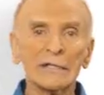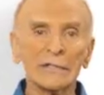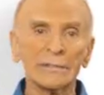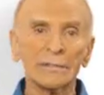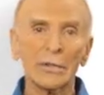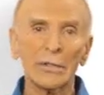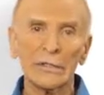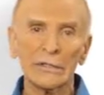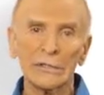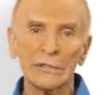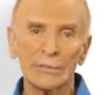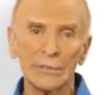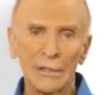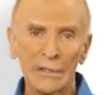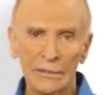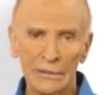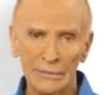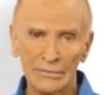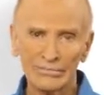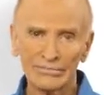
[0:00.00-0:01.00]
other part of your
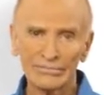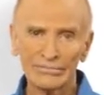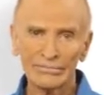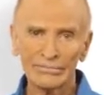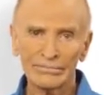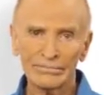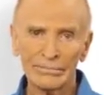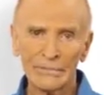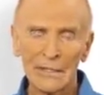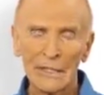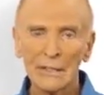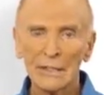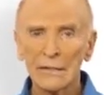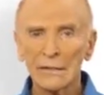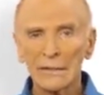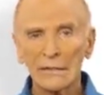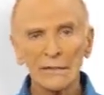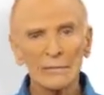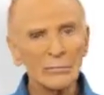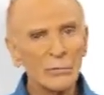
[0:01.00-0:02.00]
body.
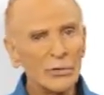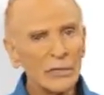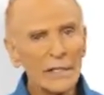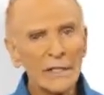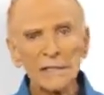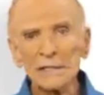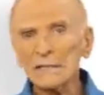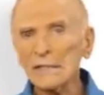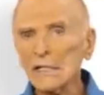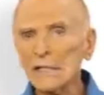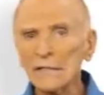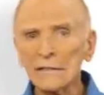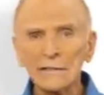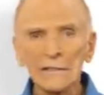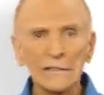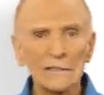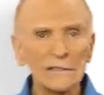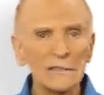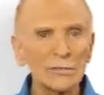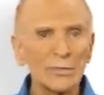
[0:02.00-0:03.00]
Now, the more I dug
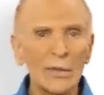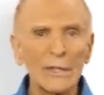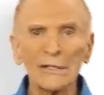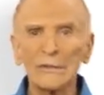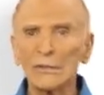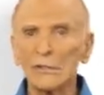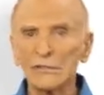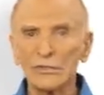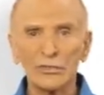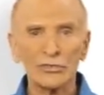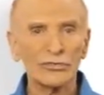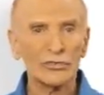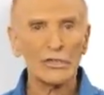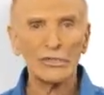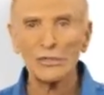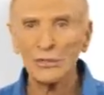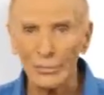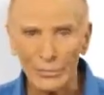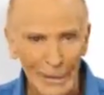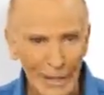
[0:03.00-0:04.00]
into this weight loss
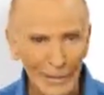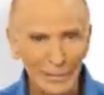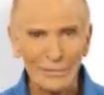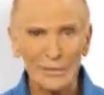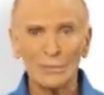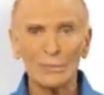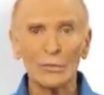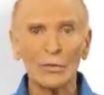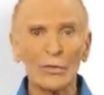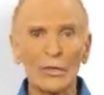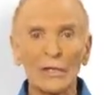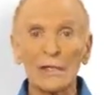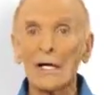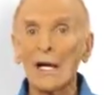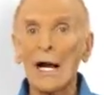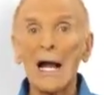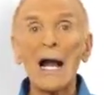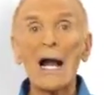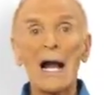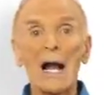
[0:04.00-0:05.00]
treasure map, the more
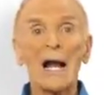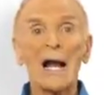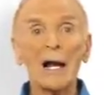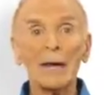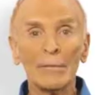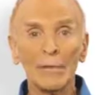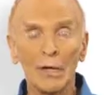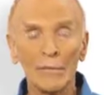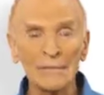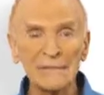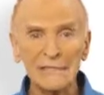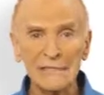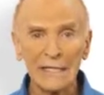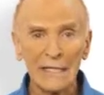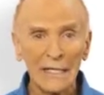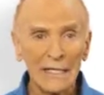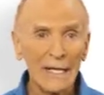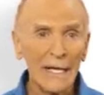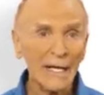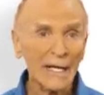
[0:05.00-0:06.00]
aha moments that
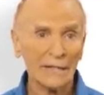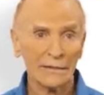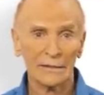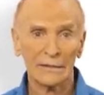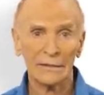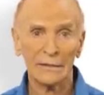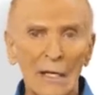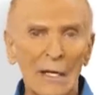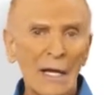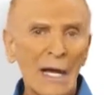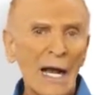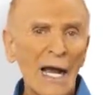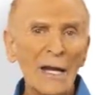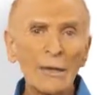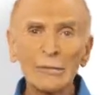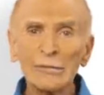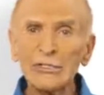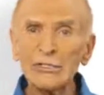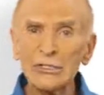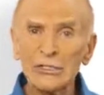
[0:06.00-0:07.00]
I had. I
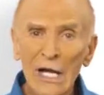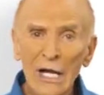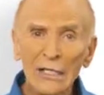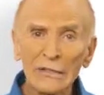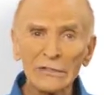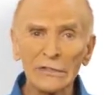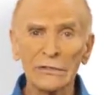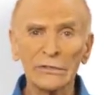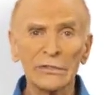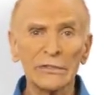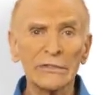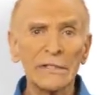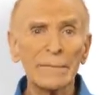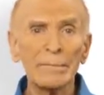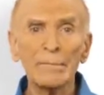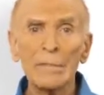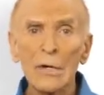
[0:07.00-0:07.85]
was shocked to learn that